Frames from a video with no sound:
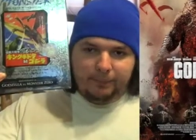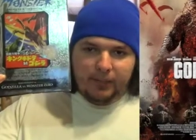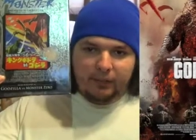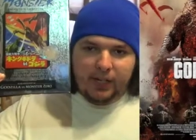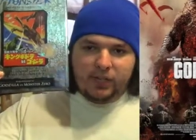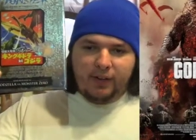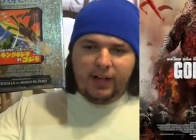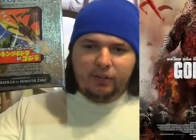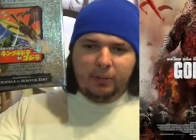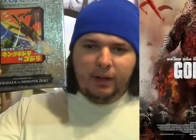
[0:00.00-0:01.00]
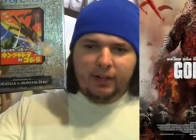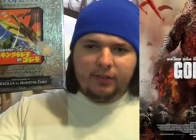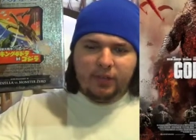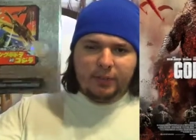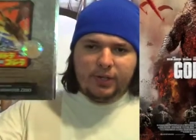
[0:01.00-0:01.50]
Invasion of Astro
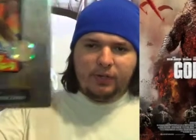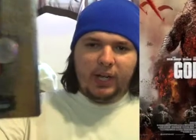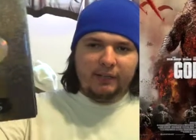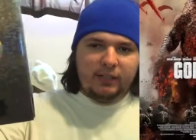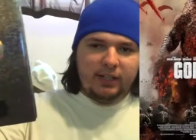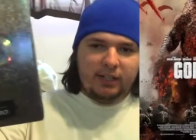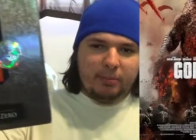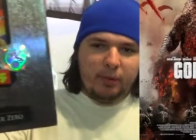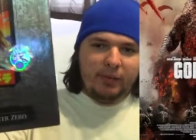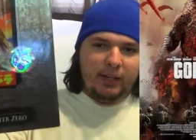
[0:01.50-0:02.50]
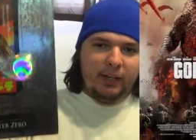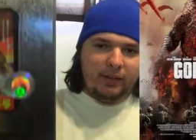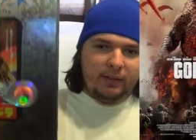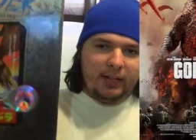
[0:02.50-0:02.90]
Monster, which, if you haven't seen this movie,